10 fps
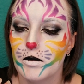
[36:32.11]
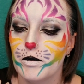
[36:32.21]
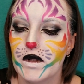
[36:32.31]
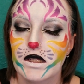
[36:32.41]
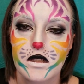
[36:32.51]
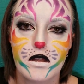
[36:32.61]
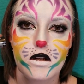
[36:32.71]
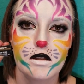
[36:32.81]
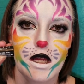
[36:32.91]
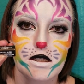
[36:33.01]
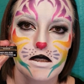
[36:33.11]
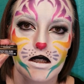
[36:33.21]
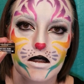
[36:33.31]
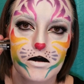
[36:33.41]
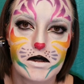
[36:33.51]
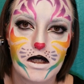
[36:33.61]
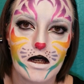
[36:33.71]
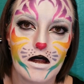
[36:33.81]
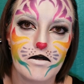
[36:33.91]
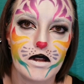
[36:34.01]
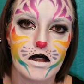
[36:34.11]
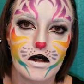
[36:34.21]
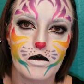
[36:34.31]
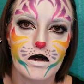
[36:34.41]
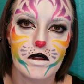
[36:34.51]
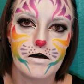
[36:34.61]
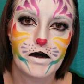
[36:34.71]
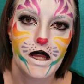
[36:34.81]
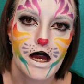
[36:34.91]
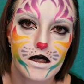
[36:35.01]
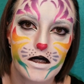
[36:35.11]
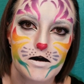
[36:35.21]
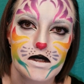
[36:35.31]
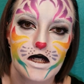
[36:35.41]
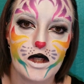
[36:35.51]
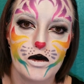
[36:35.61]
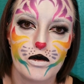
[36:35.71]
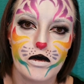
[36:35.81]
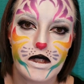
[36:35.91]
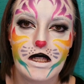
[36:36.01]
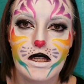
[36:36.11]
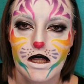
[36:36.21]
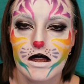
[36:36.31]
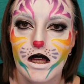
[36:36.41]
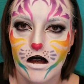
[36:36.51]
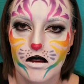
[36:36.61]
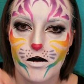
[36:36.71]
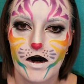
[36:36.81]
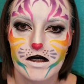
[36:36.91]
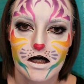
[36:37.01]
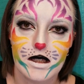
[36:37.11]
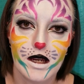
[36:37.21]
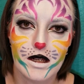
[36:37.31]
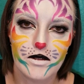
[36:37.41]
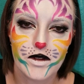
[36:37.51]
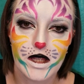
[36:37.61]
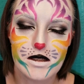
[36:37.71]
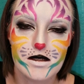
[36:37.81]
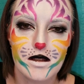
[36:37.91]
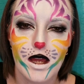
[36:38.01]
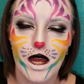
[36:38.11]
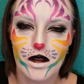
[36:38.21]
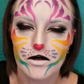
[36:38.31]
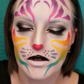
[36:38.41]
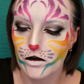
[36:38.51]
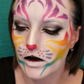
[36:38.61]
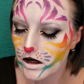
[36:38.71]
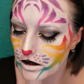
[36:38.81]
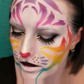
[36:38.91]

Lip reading: but it's a long-lasting lipstick, and I feel like with black lipstick you really need that, otherwise it kind of gets everywhere.